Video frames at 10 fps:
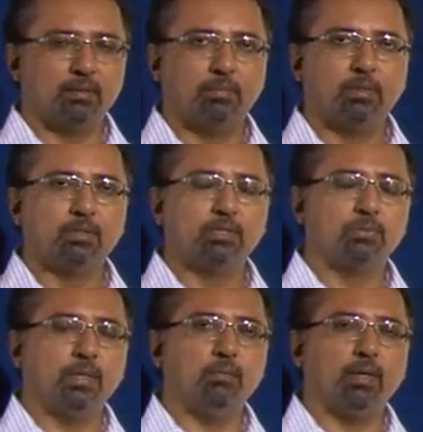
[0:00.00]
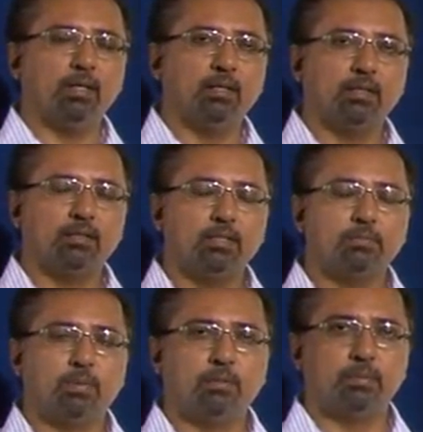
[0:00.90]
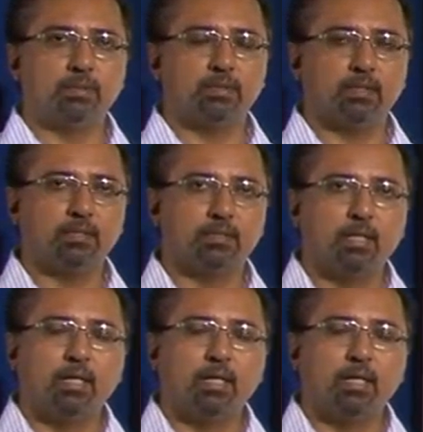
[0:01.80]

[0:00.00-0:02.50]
because it's very vital that this purpose is